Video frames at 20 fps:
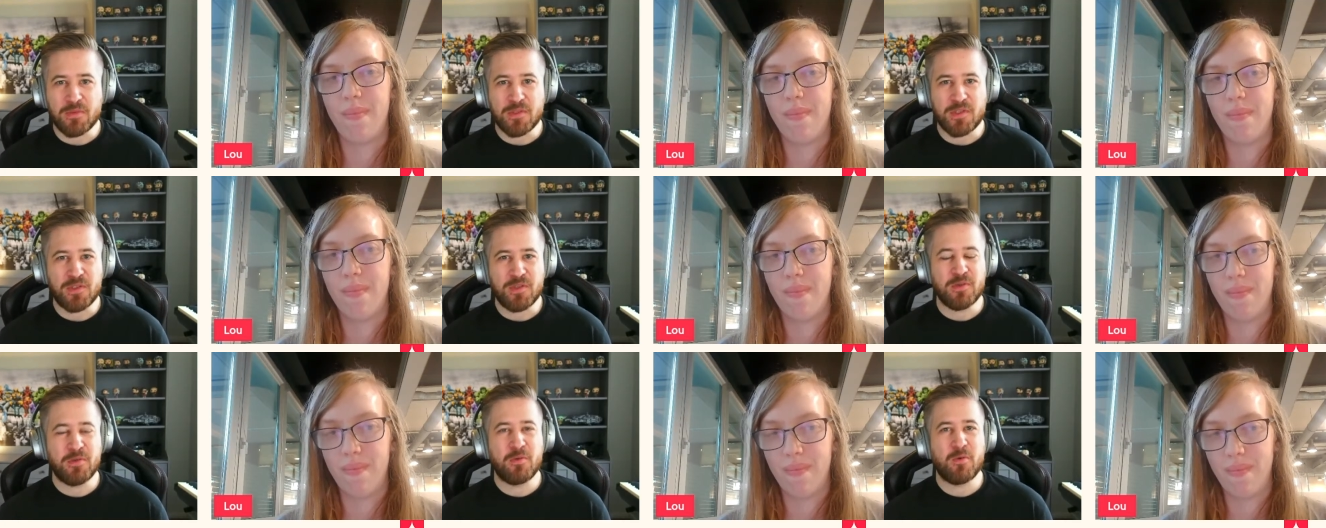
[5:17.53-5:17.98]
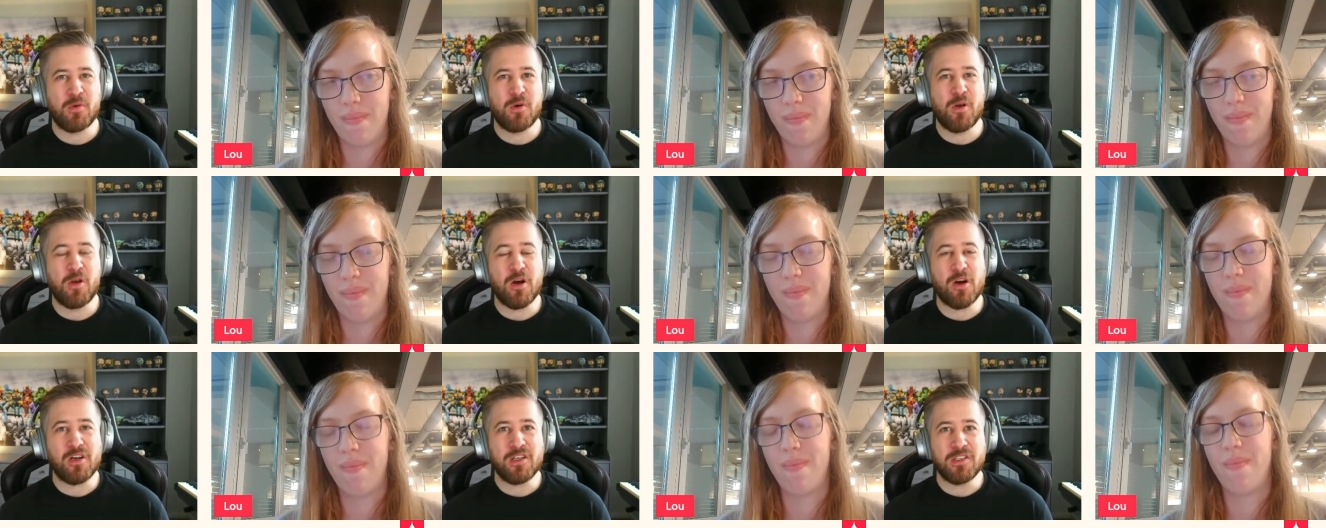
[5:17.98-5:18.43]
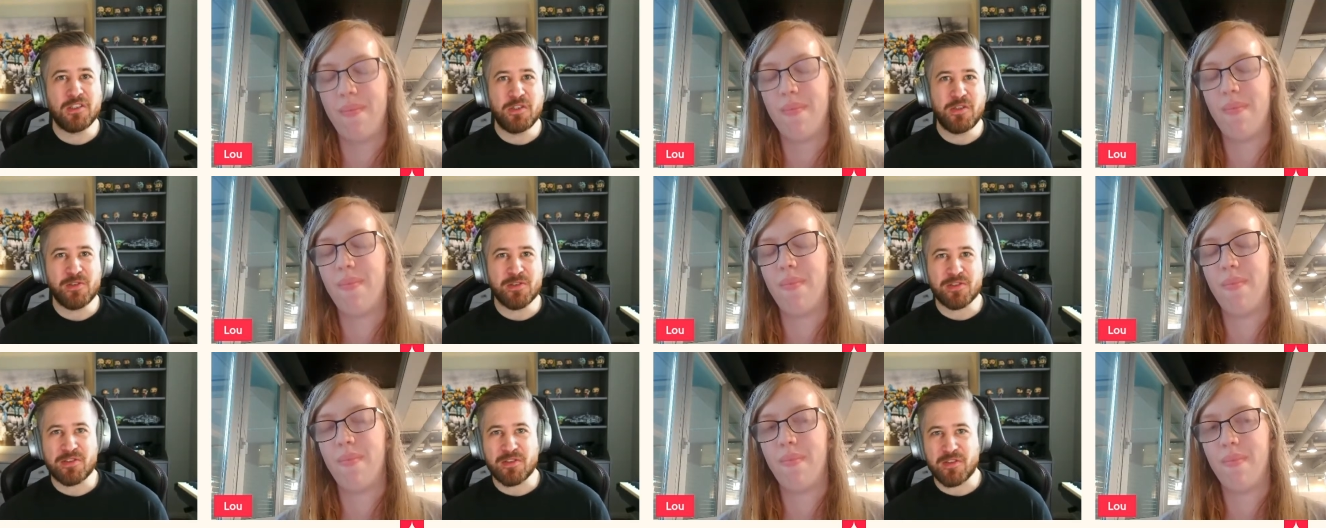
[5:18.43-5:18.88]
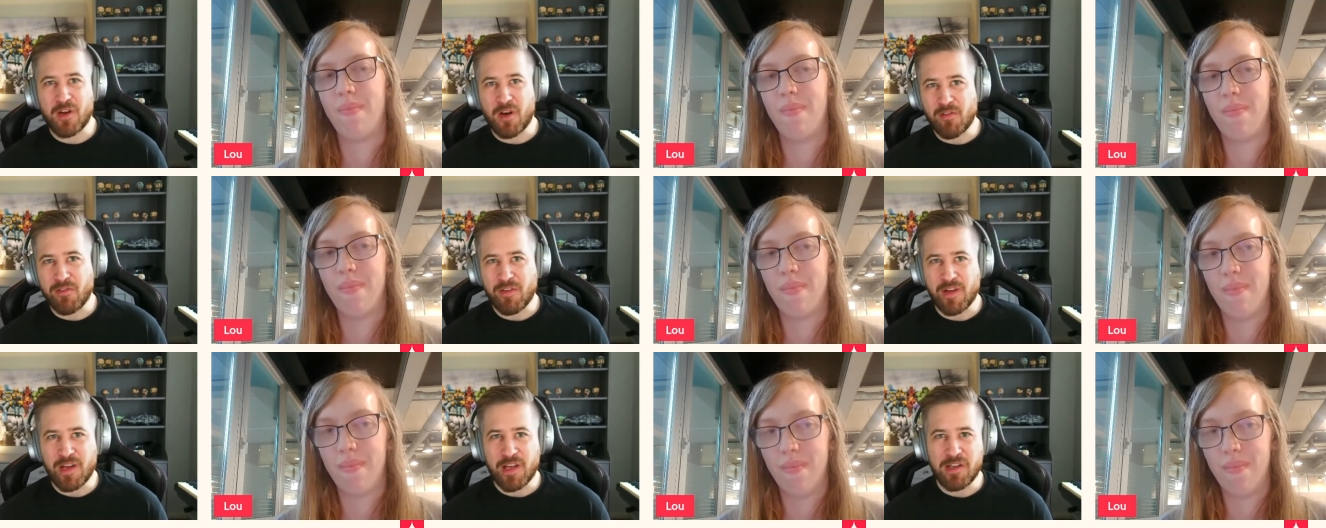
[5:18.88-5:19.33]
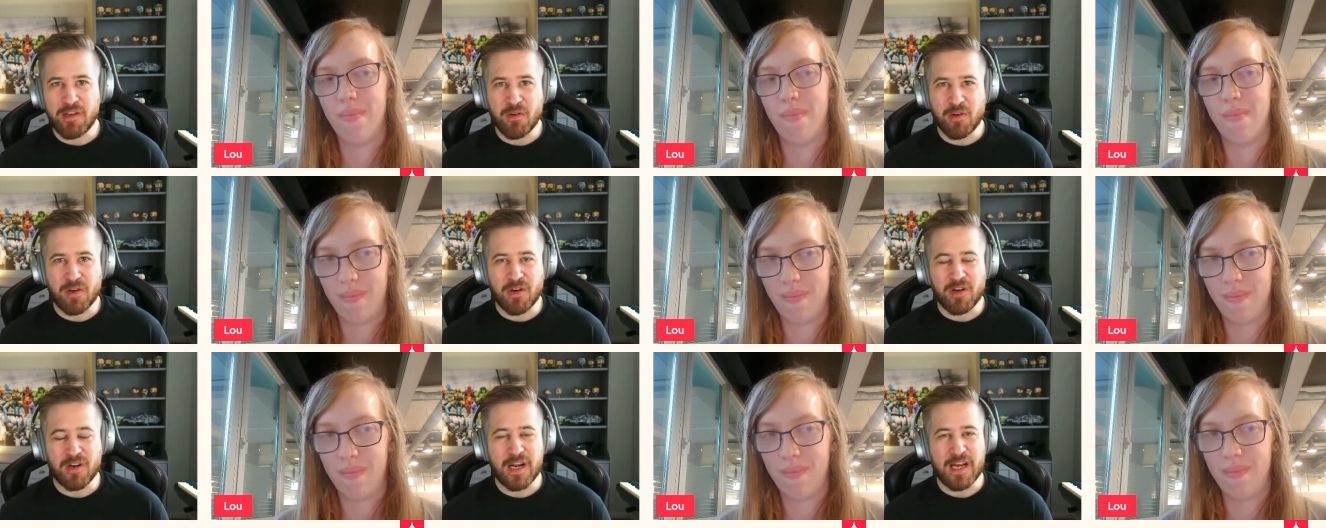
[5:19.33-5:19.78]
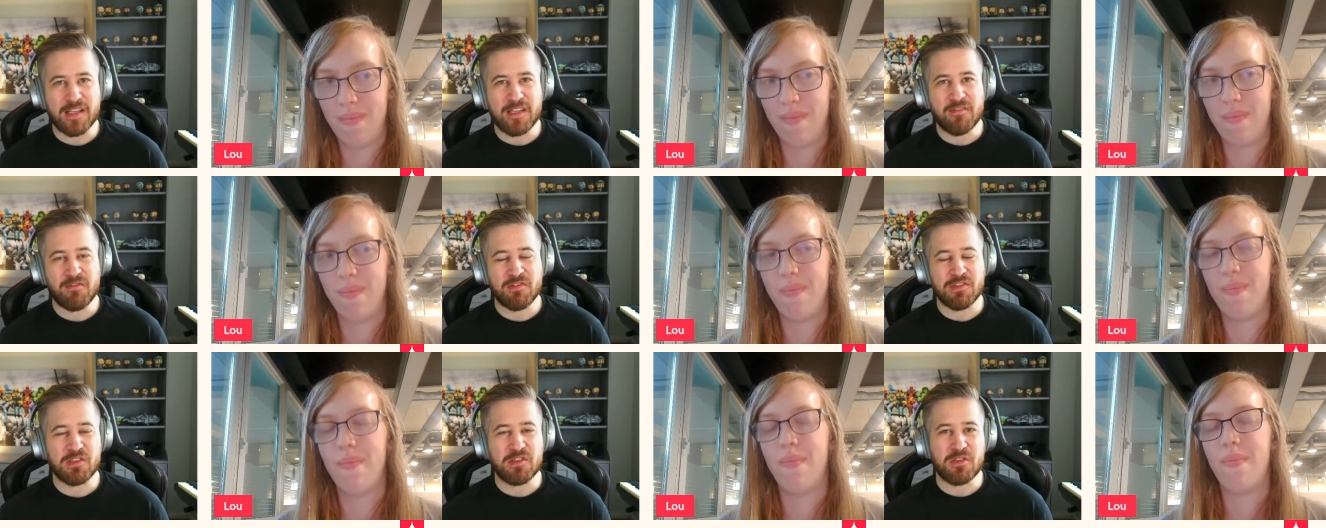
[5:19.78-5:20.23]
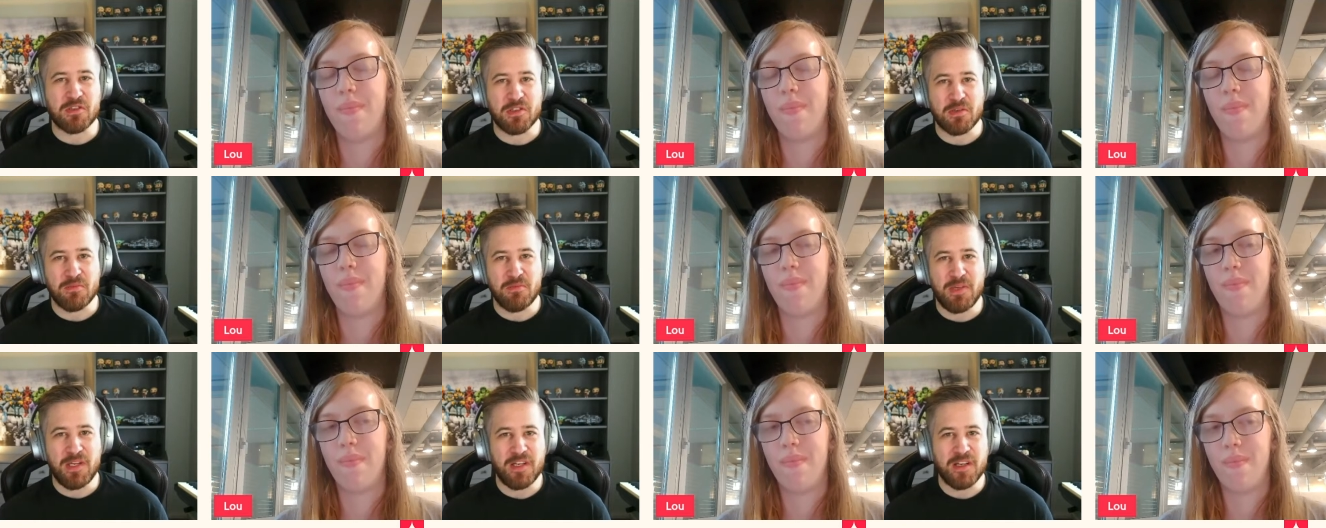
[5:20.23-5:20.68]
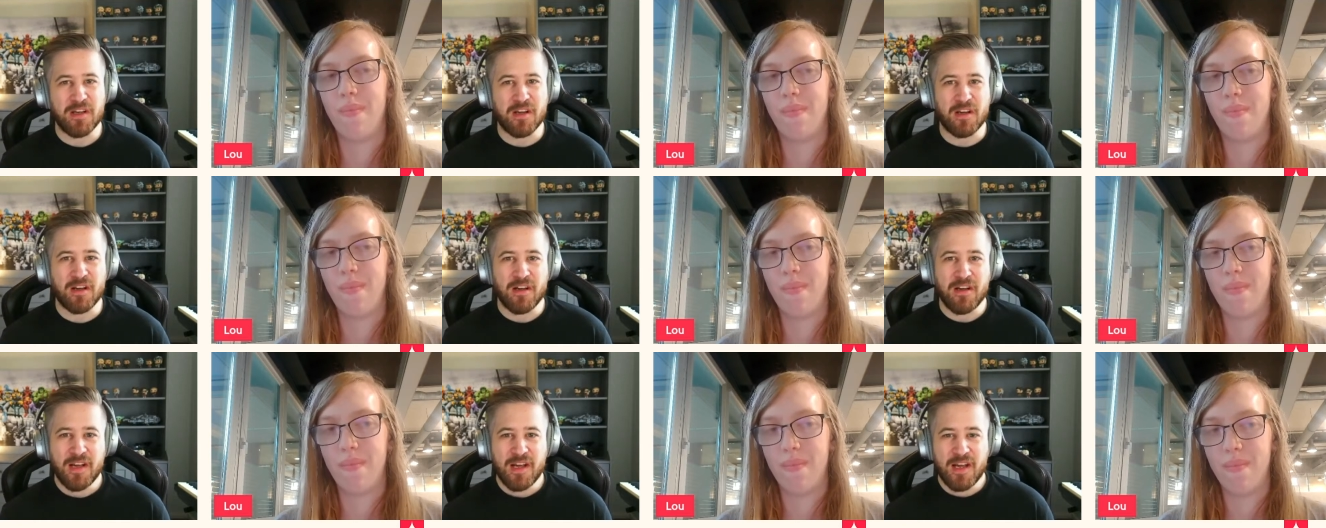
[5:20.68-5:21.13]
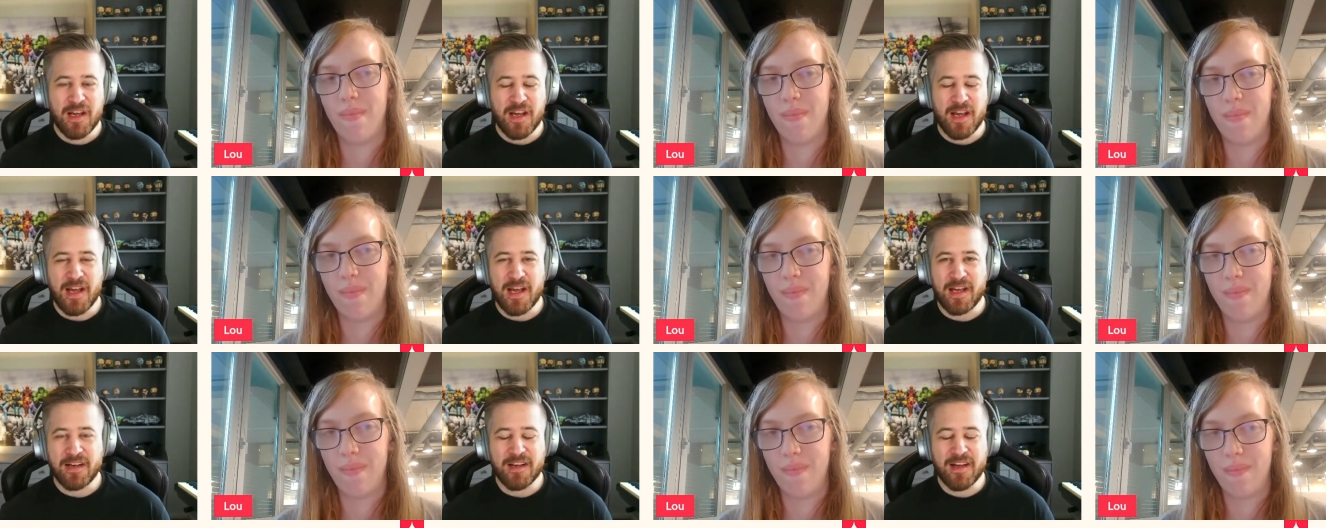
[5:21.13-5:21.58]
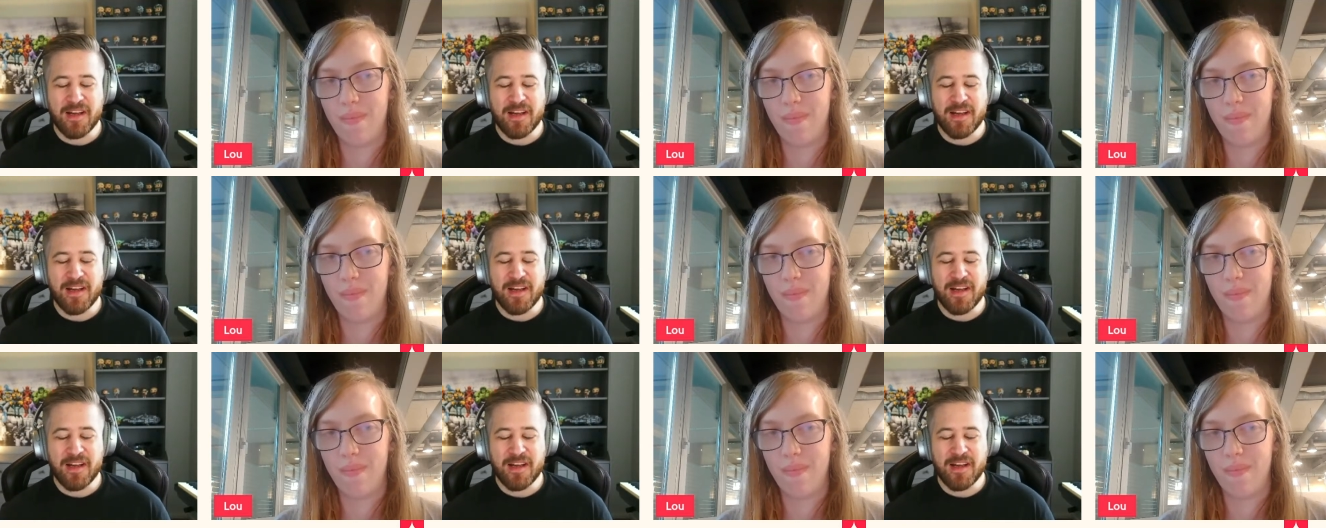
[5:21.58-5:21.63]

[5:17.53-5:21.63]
Speaker 1: you learn new stuff, and you are active on social media. And